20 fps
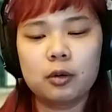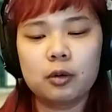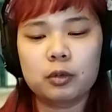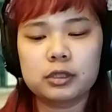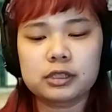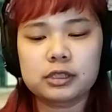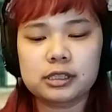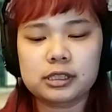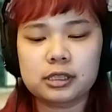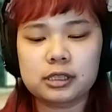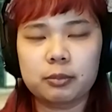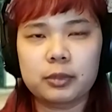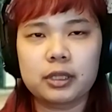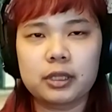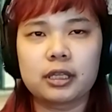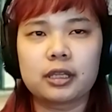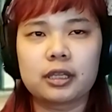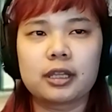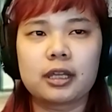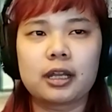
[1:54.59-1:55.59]
wasn't
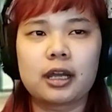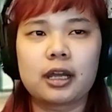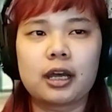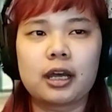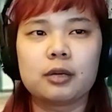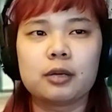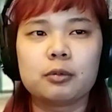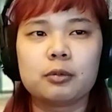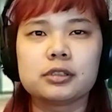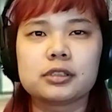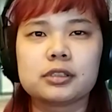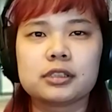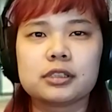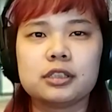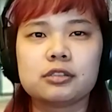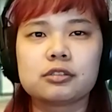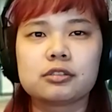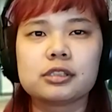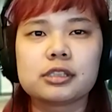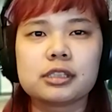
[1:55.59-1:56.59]
something that I was
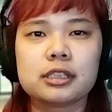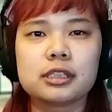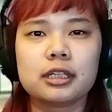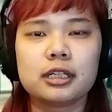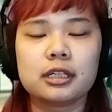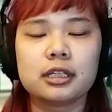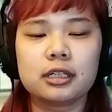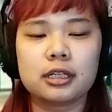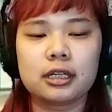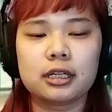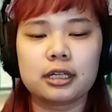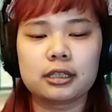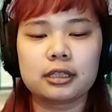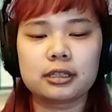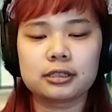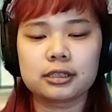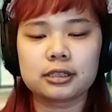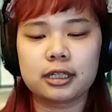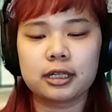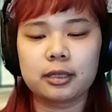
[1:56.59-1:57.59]
interested in at
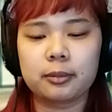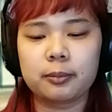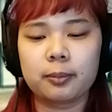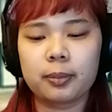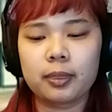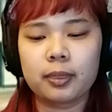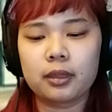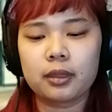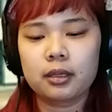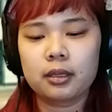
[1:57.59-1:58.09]
the time.